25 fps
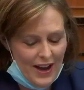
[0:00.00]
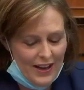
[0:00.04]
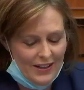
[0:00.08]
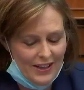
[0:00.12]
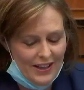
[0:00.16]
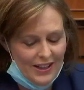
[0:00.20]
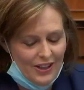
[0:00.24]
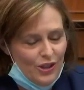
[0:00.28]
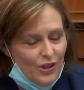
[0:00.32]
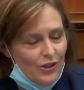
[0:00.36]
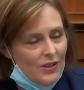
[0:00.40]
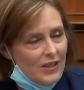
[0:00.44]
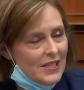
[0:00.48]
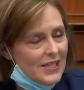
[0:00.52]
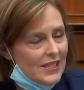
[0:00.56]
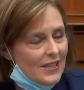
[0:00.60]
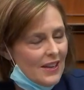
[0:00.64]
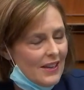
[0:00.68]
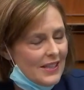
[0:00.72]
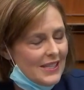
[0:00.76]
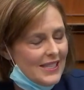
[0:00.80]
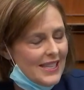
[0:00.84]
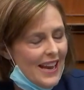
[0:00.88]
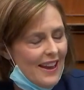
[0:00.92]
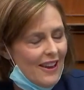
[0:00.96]
filing, you
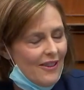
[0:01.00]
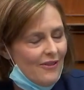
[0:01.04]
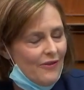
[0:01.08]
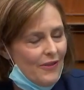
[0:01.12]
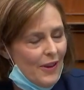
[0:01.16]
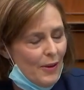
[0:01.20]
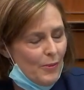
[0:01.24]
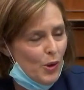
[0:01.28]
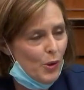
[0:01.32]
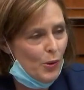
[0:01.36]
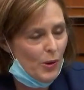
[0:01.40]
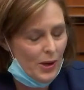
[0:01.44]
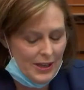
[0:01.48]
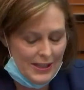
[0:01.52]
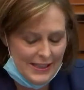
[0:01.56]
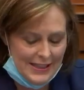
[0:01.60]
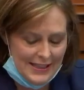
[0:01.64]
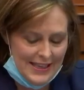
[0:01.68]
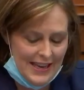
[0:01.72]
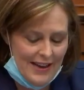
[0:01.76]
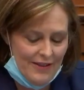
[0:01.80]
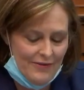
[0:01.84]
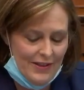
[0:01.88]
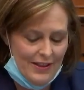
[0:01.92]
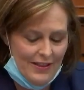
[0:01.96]
discuss a February
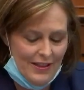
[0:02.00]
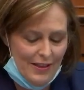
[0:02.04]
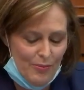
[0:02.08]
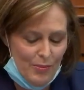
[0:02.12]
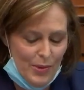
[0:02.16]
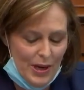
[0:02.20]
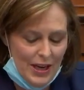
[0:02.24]
7th